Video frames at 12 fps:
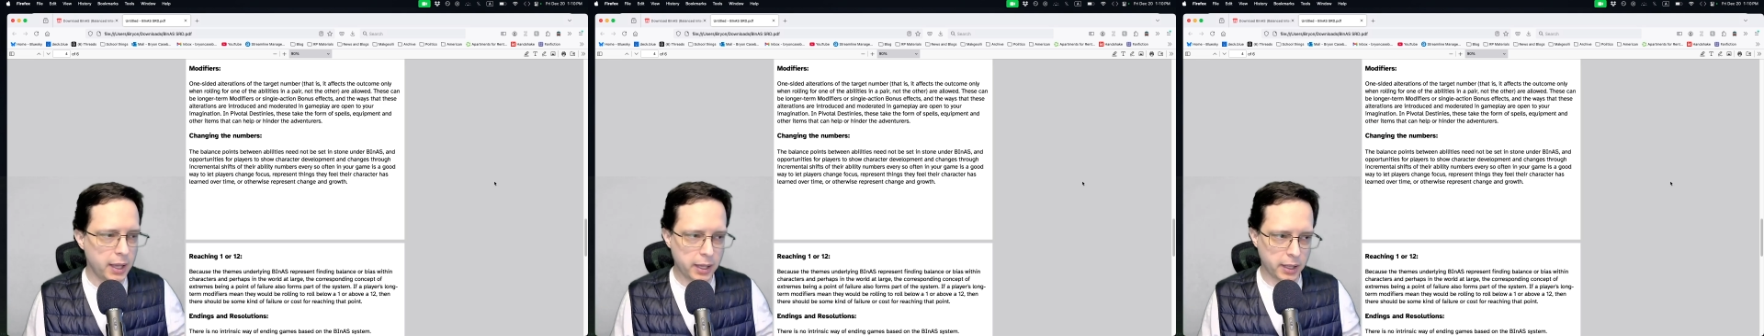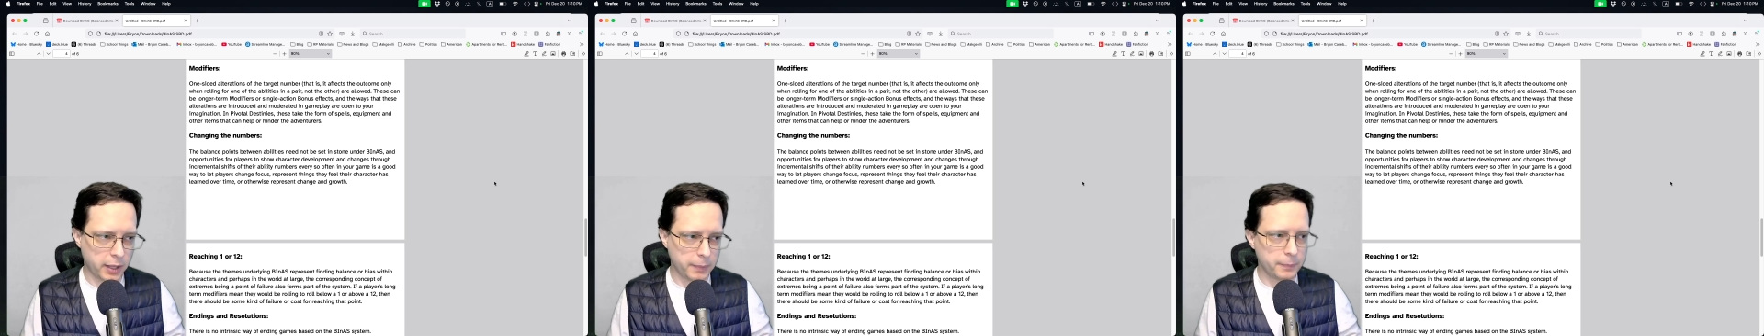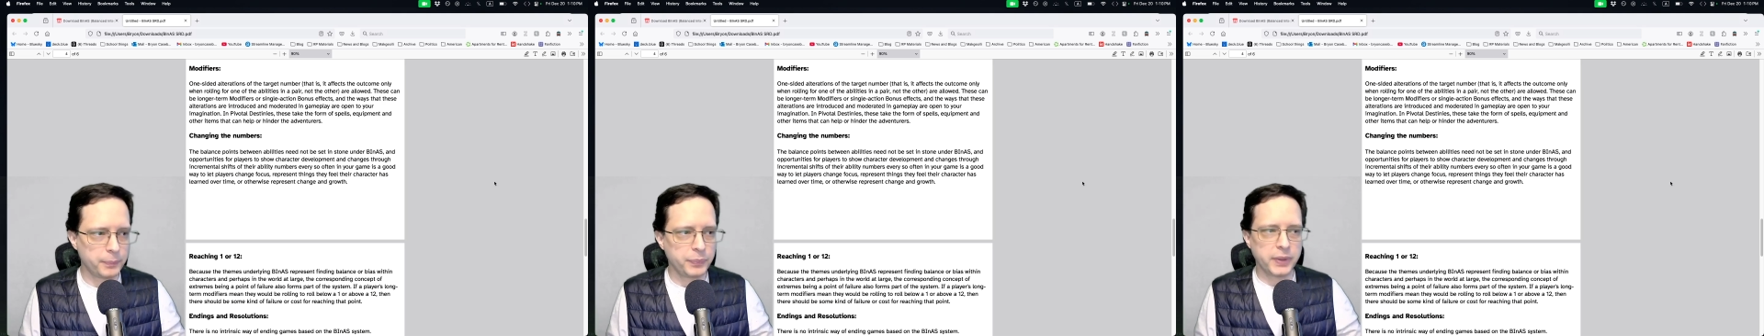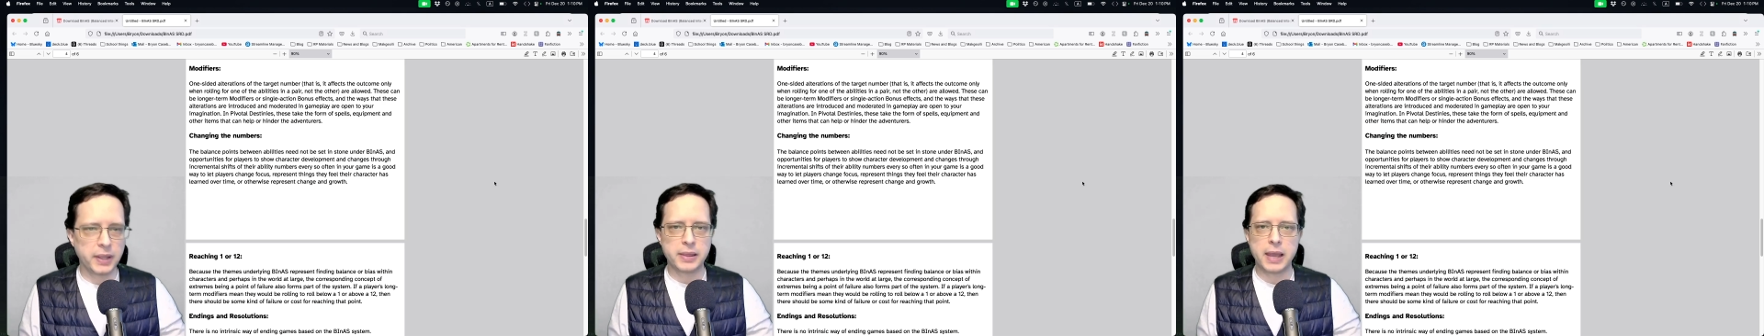
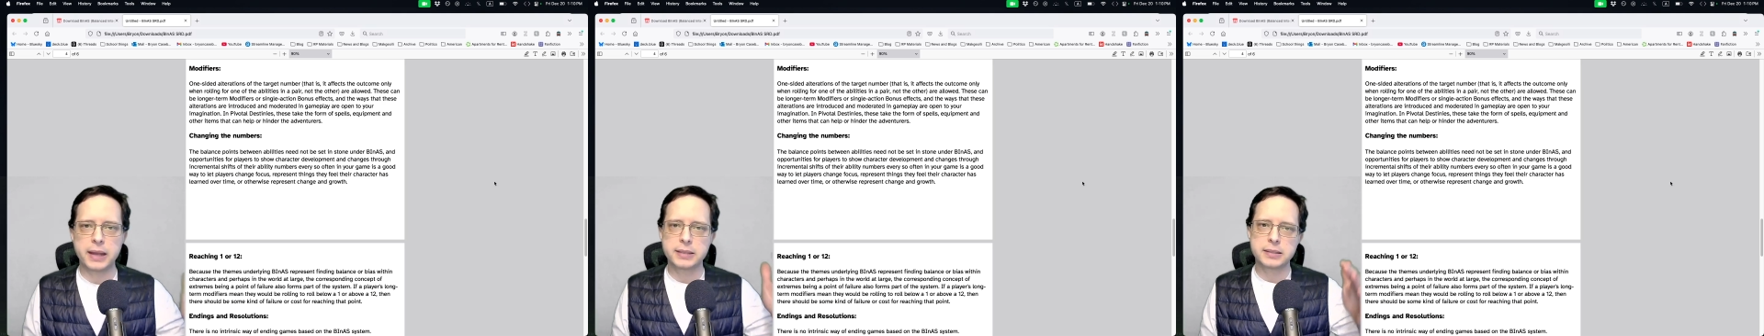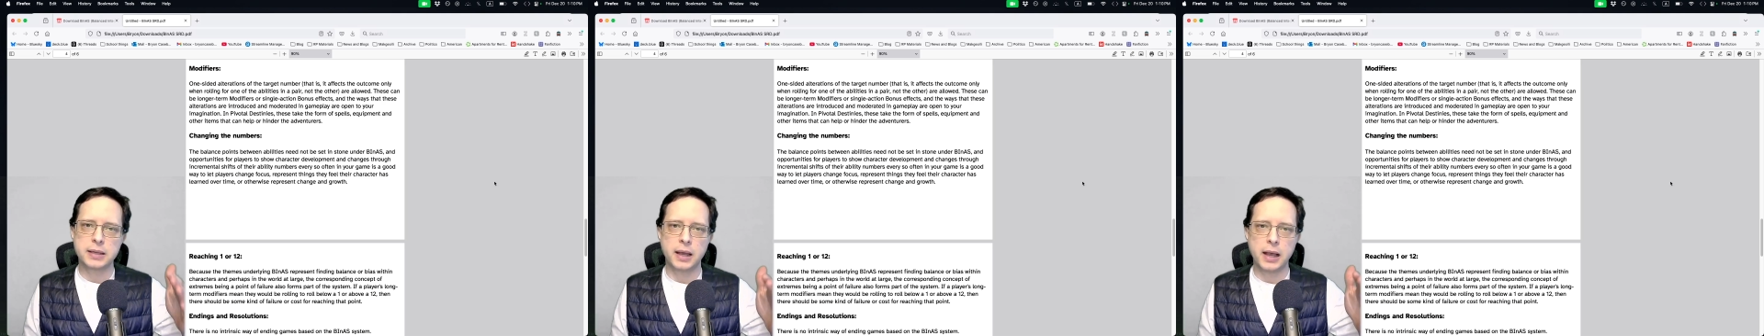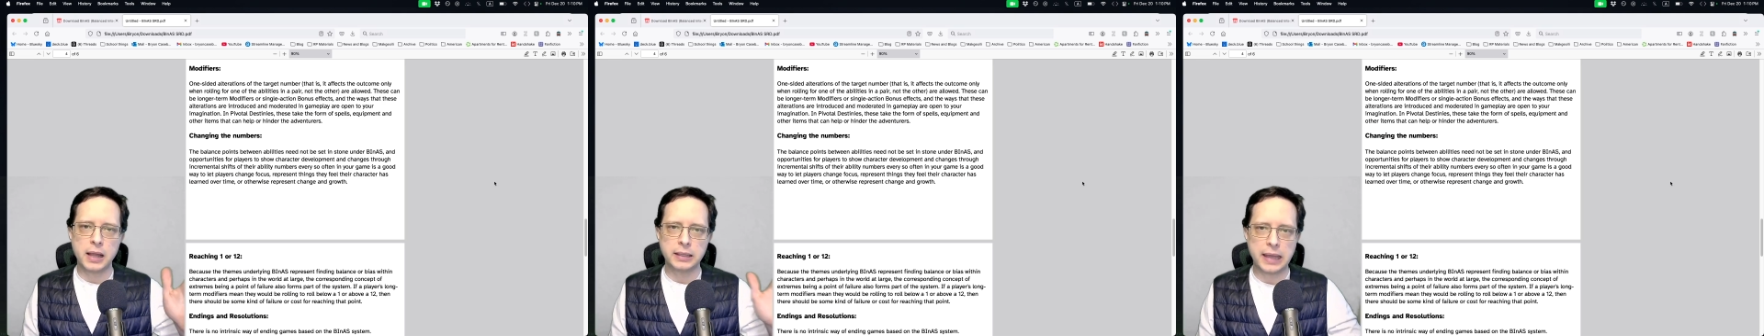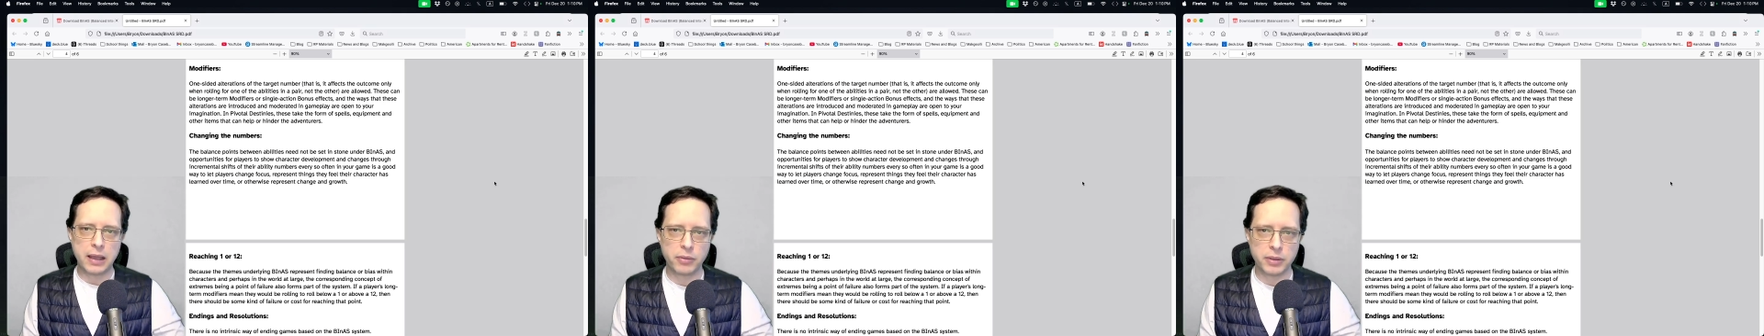that
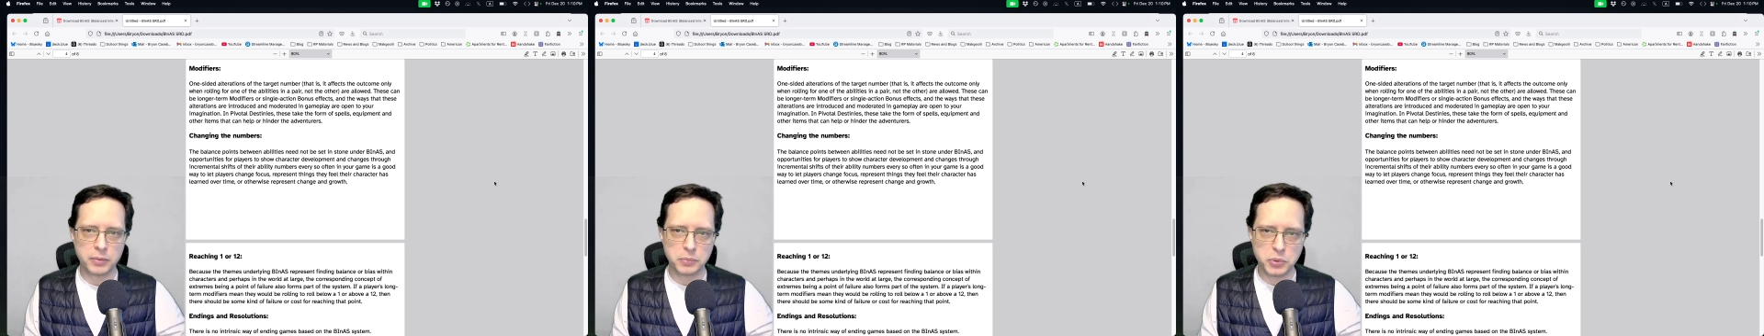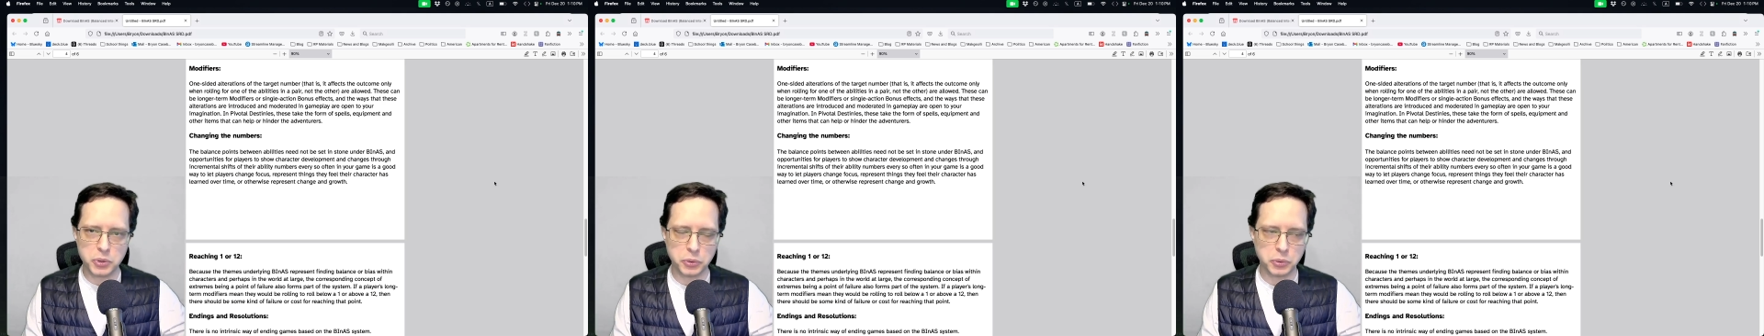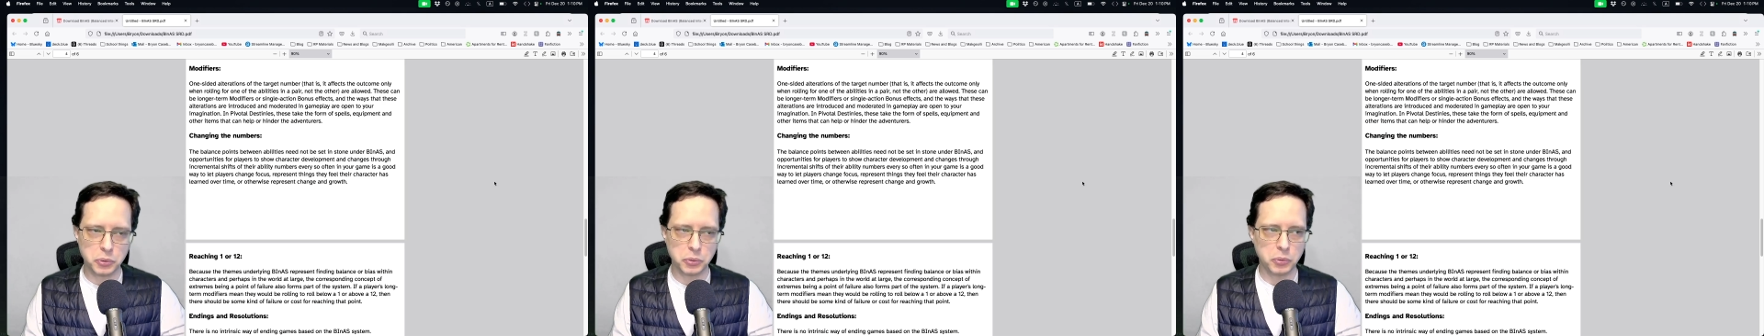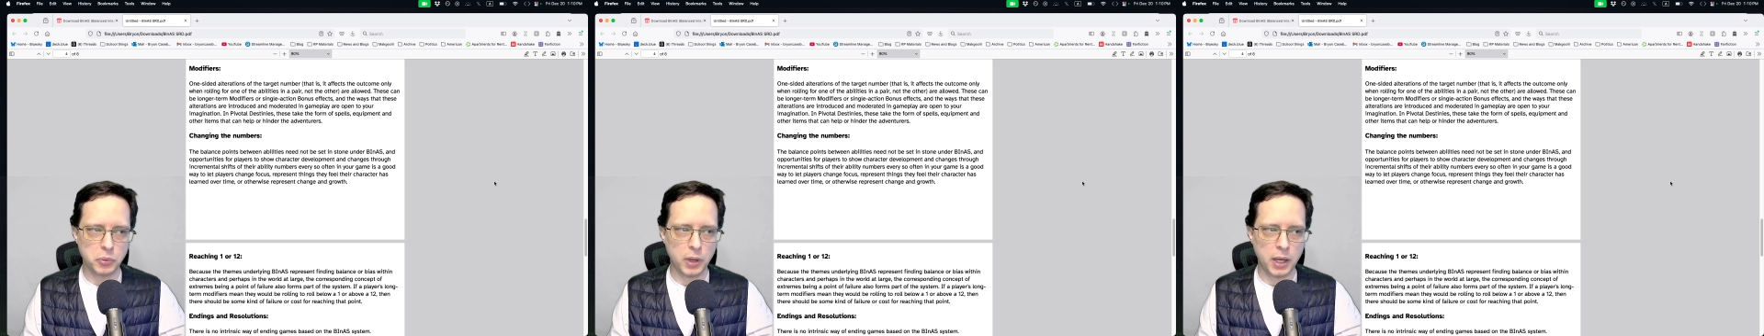allow them
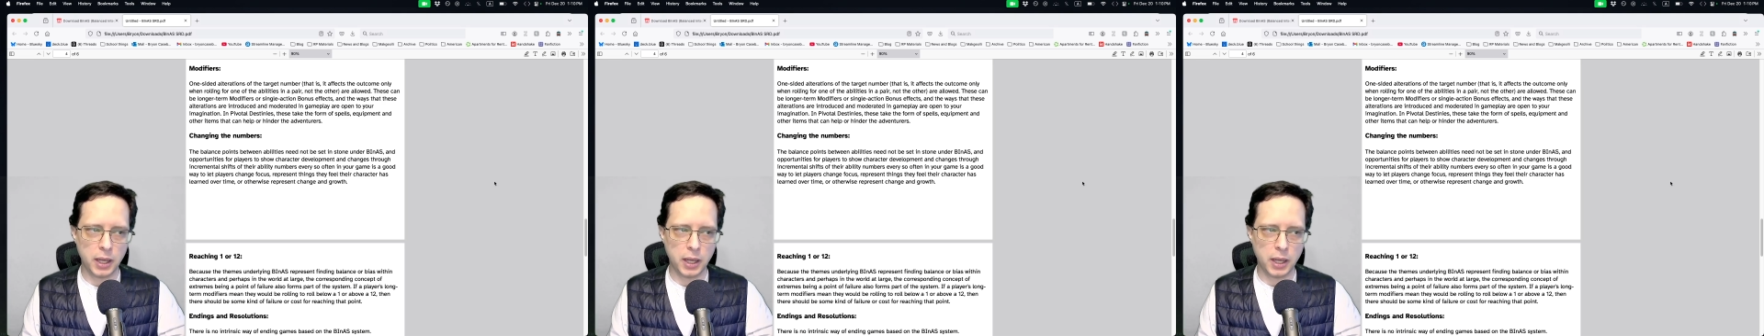to